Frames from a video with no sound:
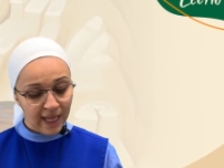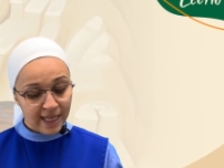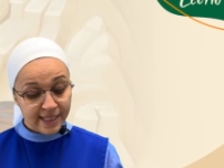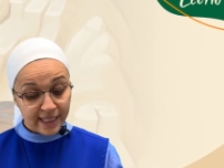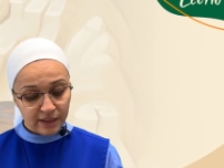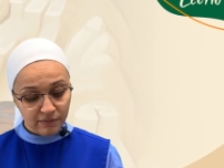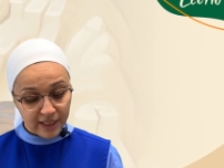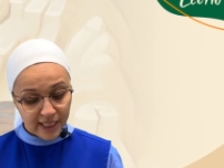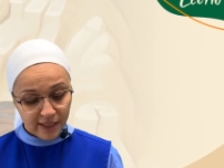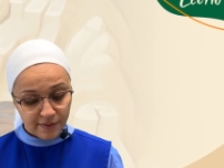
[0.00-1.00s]
Second
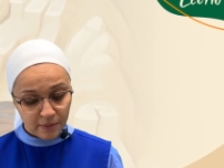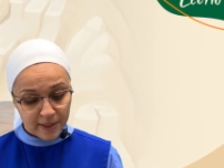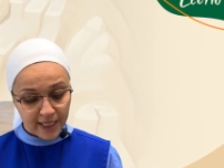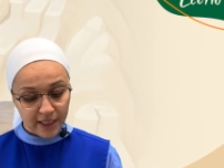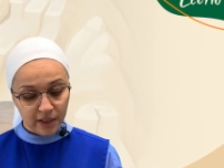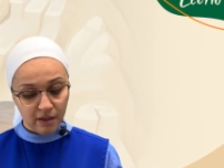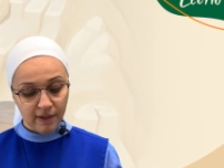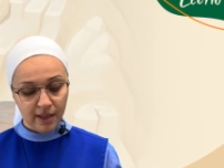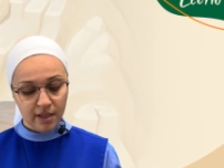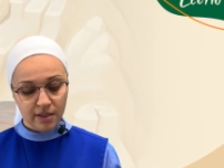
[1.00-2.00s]
reading from 2
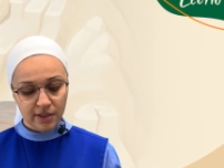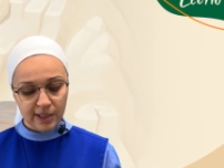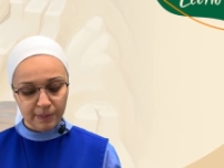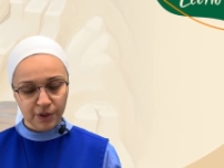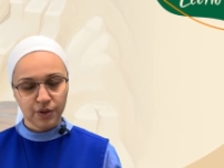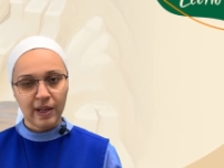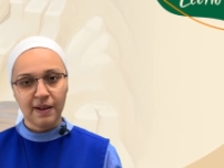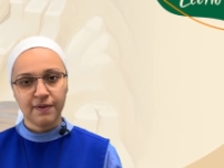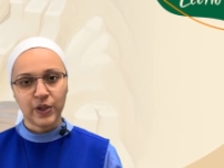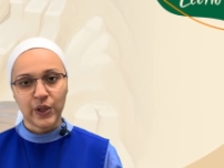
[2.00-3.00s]
Corinthians chapter
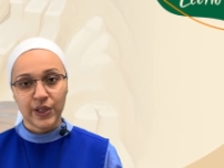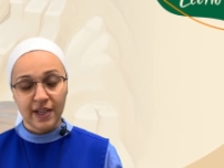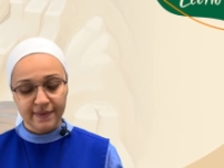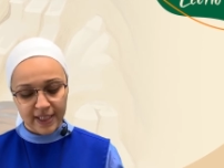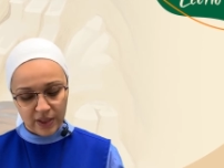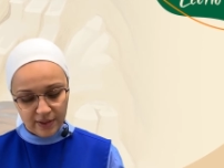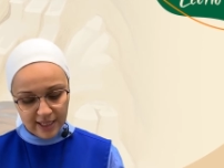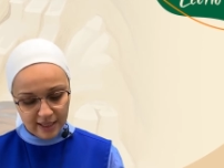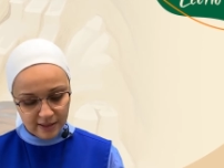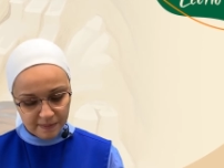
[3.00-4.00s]
12, verses 7 to
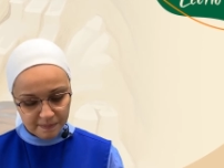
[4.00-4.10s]
10.